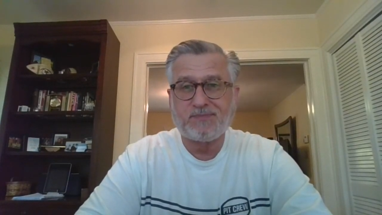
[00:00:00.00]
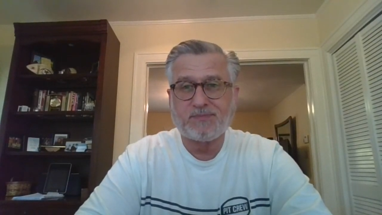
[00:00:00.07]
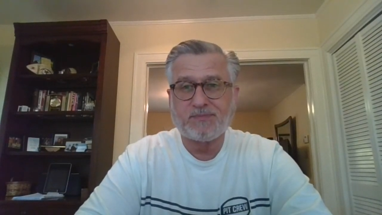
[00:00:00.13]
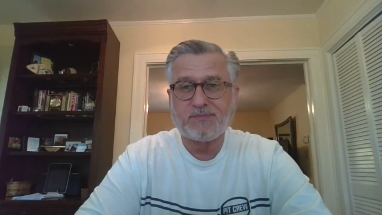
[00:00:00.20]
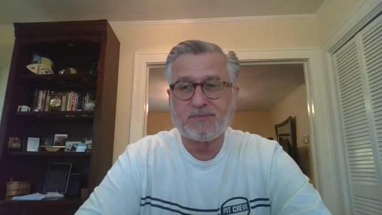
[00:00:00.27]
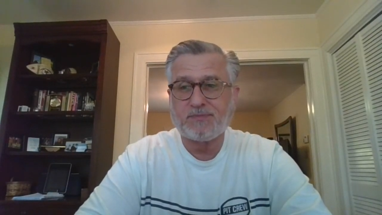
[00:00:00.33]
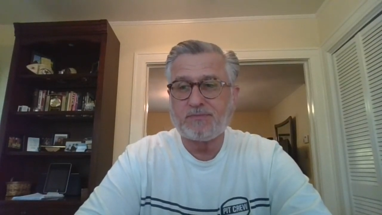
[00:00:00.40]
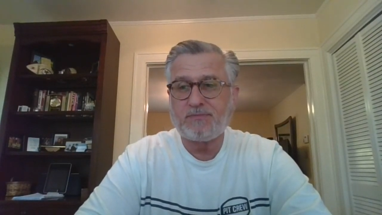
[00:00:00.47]

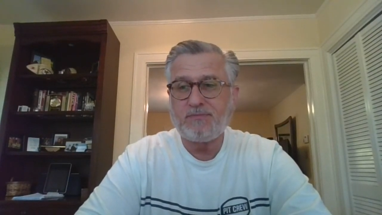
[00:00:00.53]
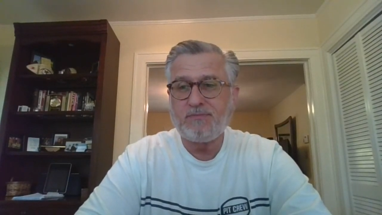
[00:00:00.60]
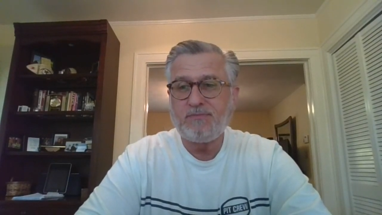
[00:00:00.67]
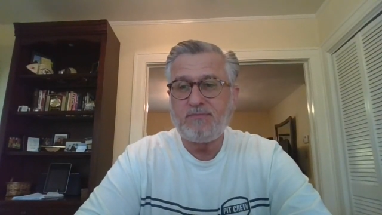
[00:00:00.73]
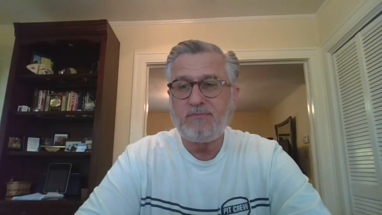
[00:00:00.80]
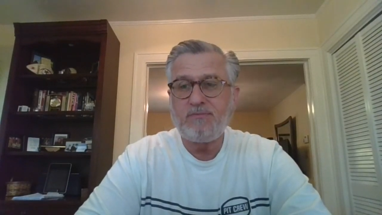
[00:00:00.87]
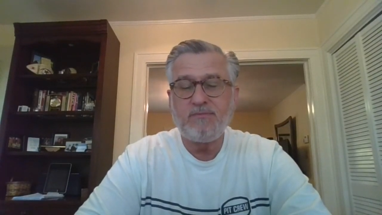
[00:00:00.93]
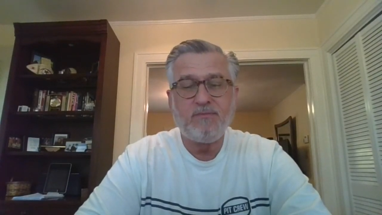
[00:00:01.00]

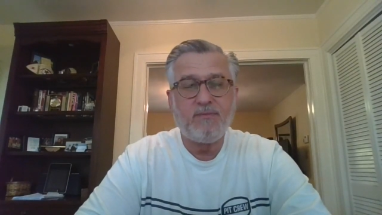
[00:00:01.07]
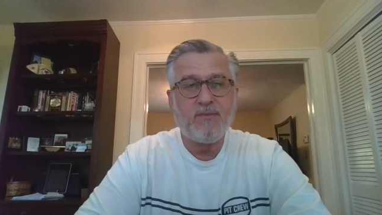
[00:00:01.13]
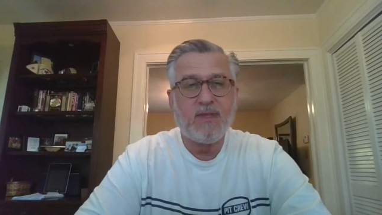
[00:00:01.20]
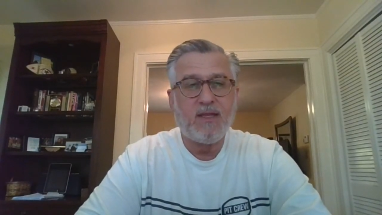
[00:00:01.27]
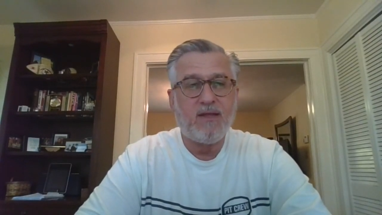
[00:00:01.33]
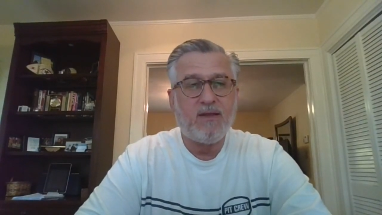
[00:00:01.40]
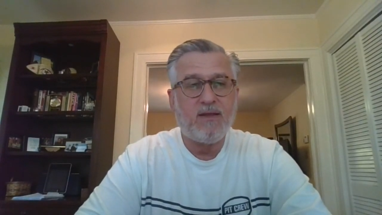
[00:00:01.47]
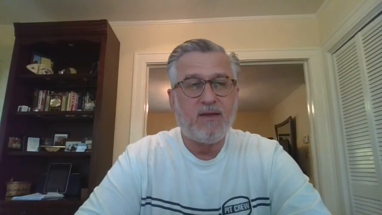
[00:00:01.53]

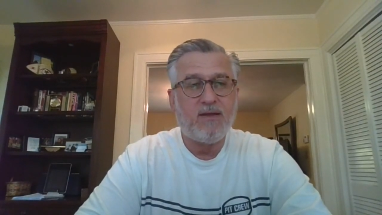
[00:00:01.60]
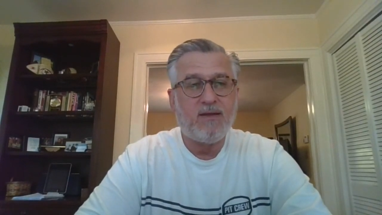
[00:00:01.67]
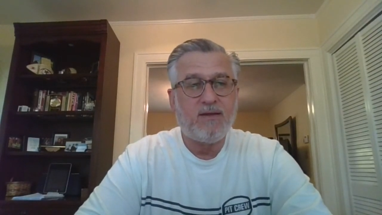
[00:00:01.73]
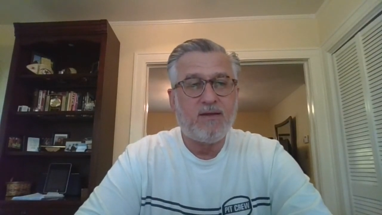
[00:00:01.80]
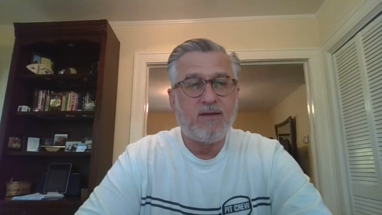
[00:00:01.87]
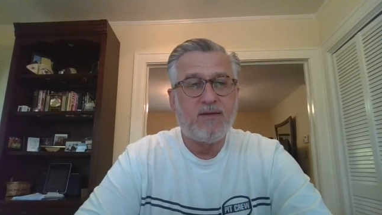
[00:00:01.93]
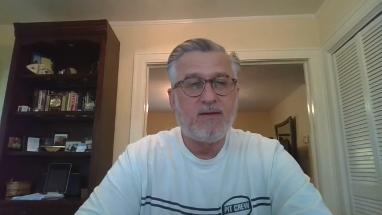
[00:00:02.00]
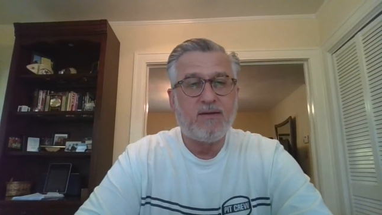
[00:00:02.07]

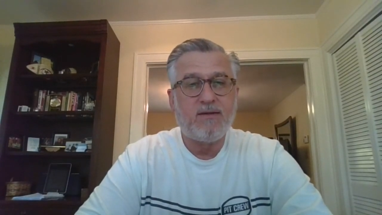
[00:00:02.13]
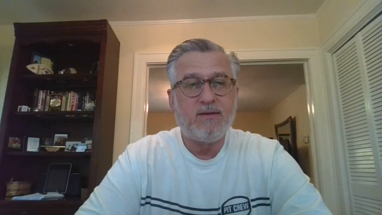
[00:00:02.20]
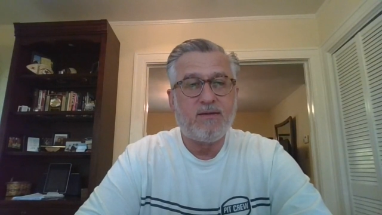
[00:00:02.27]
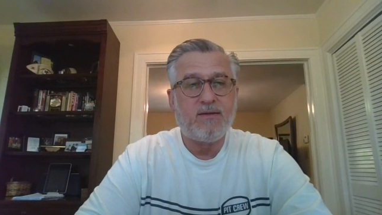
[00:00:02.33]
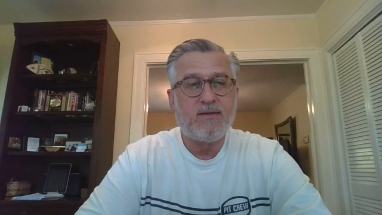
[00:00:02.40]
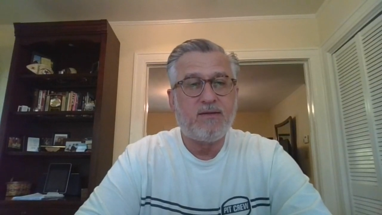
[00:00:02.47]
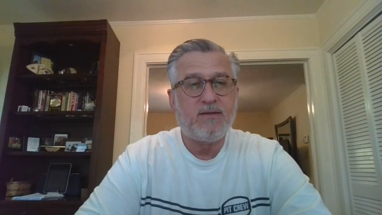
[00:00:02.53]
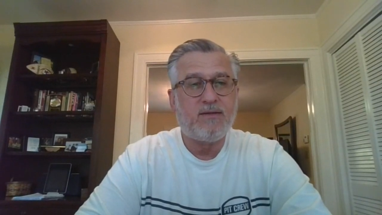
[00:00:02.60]

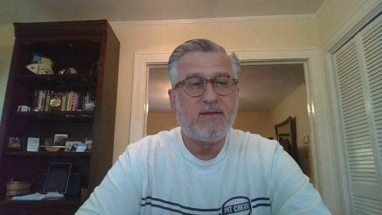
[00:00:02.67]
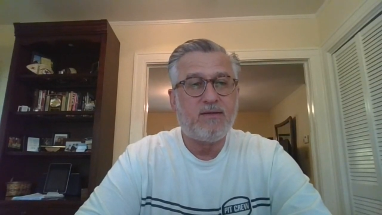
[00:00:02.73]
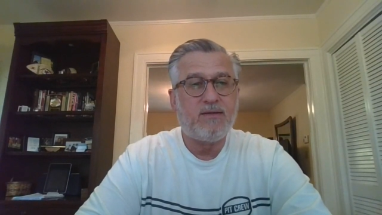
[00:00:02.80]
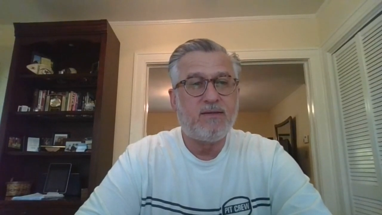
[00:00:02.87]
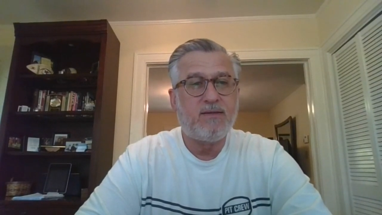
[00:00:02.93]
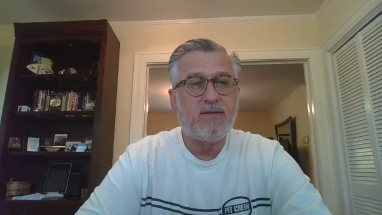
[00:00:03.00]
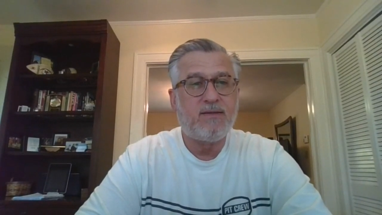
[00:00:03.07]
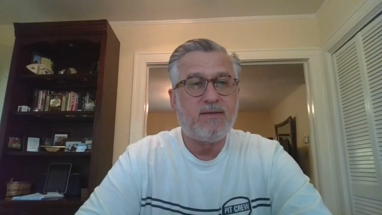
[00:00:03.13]

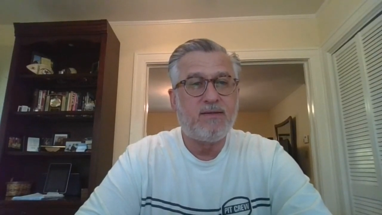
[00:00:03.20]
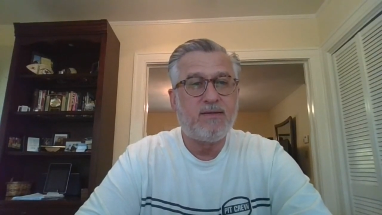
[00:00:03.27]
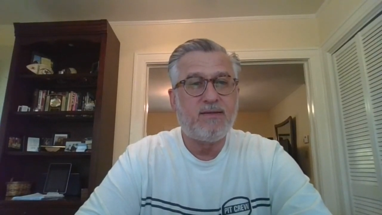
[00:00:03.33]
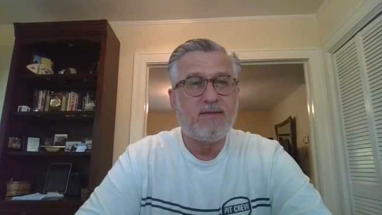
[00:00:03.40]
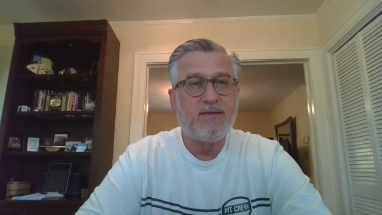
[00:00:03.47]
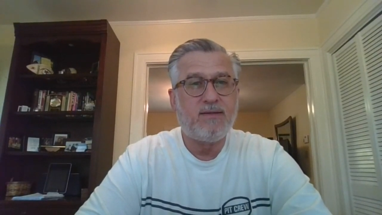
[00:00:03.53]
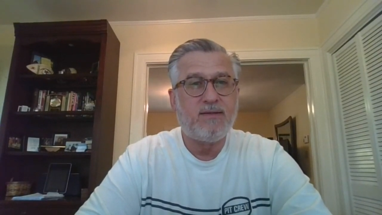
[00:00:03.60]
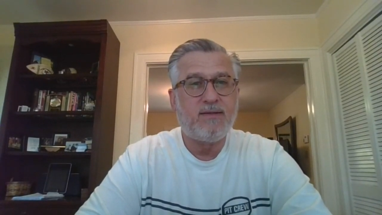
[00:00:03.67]

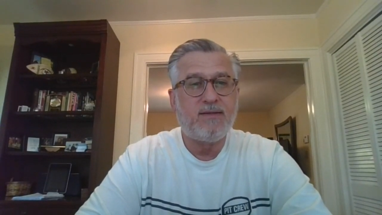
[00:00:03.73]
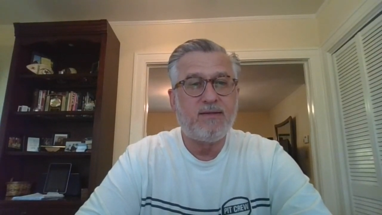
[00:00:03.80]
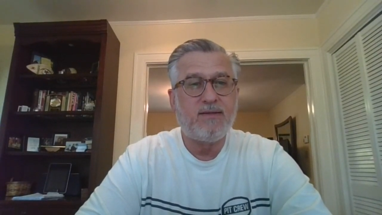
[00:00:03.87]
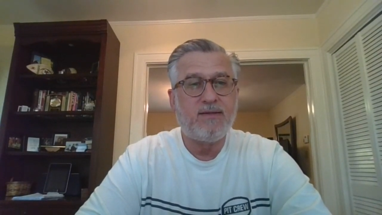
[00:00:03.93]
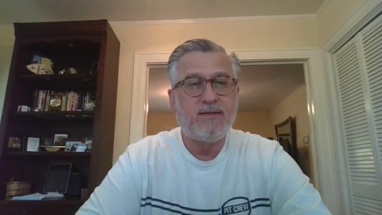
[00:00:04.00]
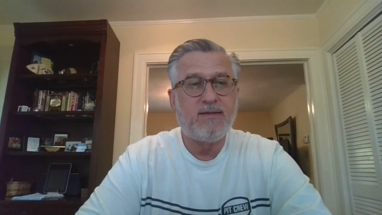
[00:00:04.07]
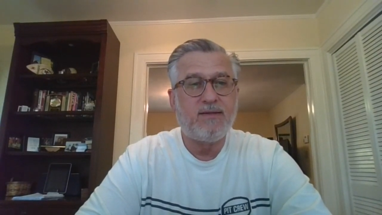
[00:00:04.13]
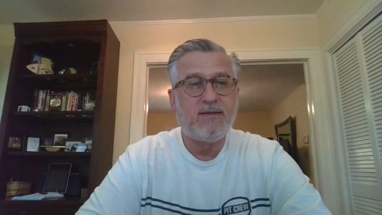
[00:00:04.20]

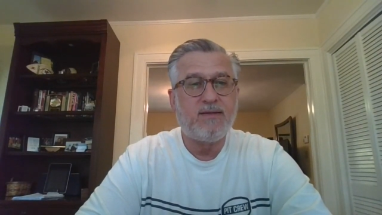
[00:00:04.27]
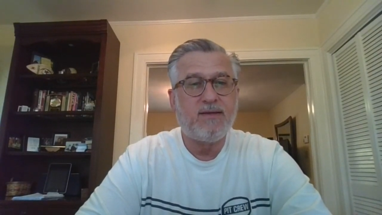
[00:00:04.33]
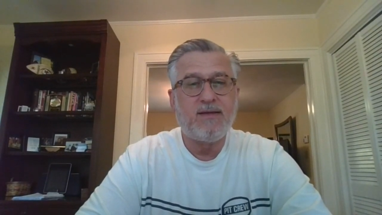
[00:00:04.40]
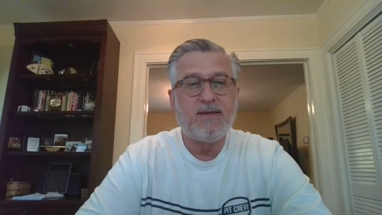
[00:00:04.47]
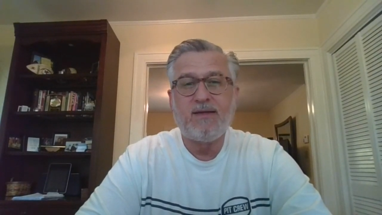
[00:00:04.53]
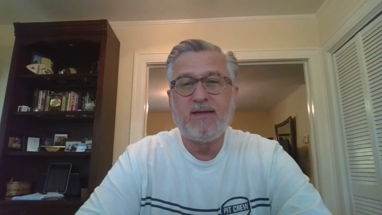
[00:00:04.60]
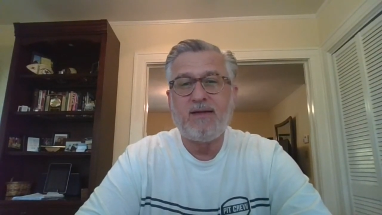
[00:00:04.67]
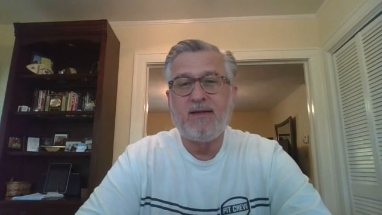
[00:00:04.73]

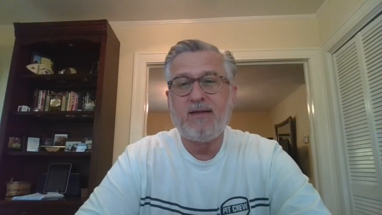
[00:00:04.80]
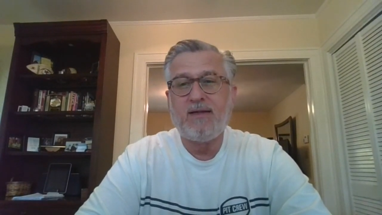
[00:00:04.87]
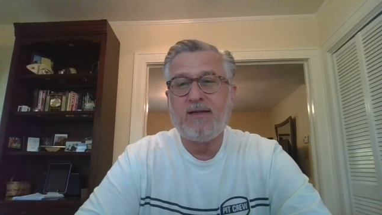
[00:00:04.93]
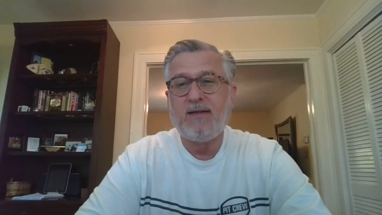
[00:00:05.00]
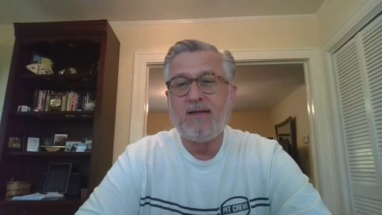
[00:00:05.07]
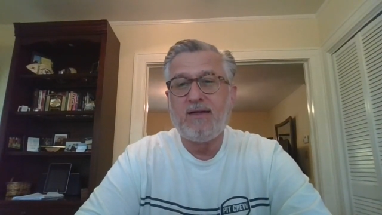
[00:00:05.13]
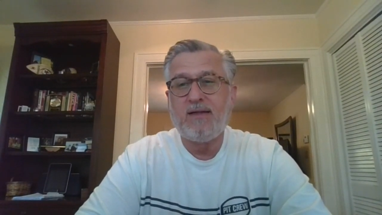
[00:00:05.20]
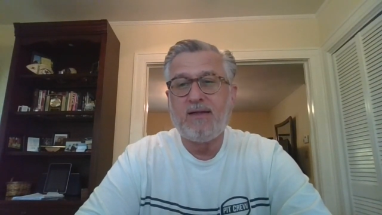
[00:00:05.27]

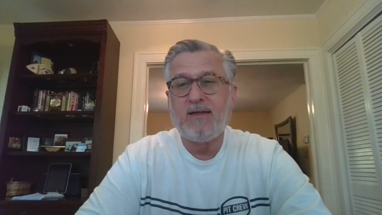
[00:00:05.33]
(no one is talking)